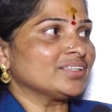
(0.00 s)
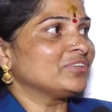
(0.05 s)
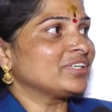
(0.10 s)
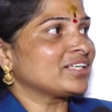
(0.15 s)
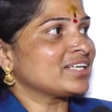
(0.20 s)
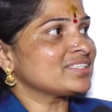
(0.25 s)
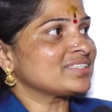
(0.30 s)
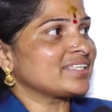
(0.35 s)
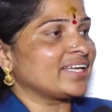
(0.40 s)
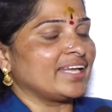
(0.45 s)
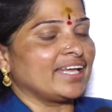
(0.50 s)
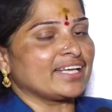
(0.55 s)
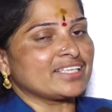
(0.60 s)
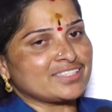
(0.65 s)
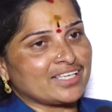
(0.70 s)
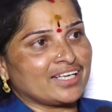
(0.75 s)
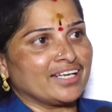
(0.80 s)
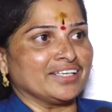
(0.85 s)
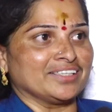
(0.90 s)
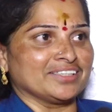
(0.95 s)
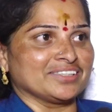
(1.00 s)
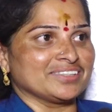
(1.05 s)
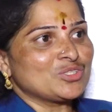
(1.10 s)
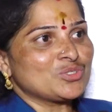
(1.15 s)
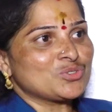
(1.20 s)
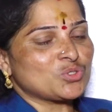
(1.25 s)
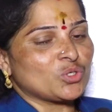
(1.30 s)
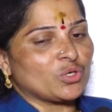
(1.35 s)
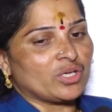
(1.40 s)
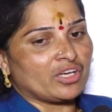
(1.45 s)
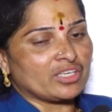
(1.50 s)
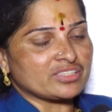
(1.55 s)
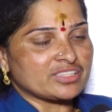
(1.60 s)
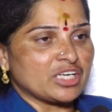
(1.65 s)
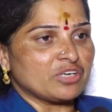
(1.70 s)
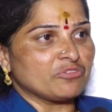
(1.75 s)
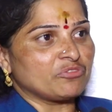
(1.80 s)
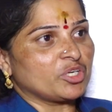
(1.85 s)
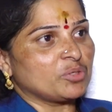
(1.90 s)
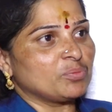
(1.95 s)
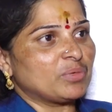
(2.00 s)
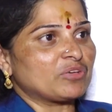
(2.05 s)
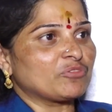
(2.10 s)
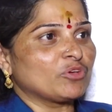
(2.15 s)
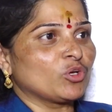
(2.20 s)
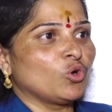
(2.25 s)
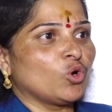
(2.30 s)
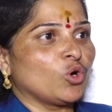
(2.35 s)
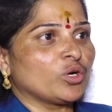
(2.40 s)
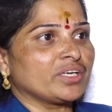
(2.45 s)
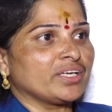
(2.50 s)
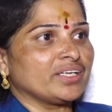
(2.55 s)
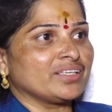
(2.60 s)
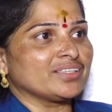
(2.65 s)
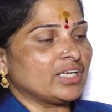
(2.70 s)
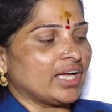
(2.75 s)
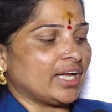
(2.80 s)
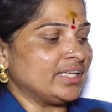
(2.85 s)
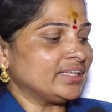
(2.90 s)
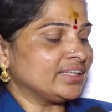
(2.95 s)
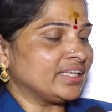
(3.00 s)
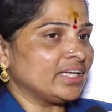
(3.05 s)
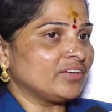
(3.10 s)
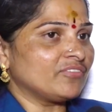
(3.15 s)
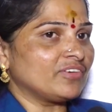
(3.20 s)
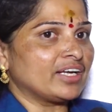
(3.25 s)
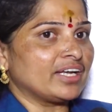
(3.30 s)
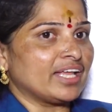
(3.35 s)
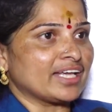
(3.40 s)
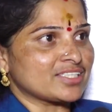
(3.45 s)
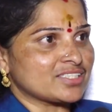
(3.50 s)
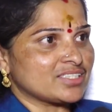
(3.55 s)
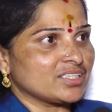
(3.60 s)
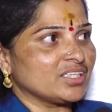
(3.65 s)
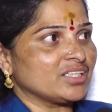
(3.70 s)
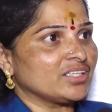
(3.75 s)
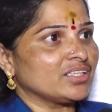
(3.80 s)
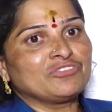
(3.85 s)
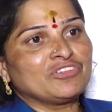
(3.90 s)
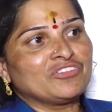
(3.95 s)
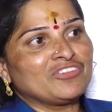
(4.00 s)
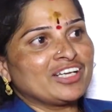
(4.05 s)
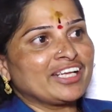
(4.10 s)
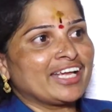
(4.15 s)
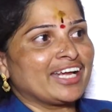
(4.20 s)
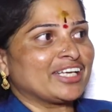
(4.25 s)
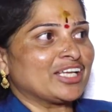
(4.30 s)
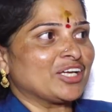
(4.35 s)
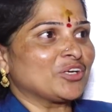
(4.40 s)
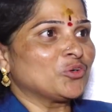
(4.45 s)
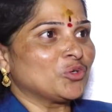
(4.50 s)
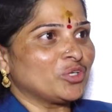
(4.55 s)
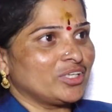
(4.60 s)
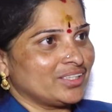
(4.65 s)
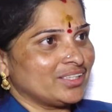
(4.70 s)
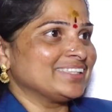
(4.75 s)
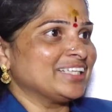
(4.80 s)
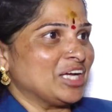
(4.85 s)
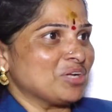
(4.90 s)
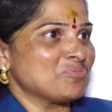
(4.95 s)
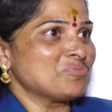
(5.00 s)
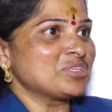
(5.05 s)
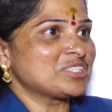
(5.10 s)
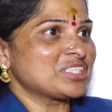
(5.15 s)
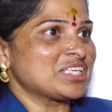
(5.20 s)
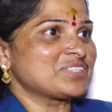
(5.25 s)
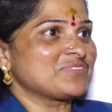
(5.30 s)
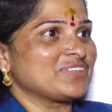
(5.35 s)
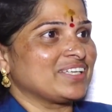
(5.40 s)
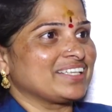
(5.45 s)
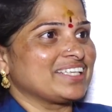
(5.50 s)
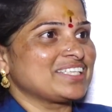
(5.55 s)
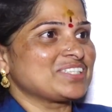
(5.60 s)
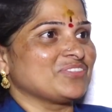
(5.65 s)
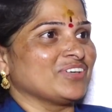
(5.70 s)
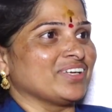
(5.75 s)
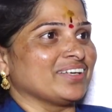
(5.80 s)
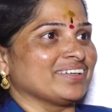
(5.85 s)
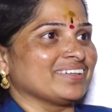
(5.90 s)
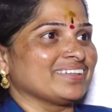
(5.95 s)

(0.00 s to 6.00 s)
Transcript: for us an excellent. So excellent feedback, we got it. I think for next, we will get a good admissions for this one.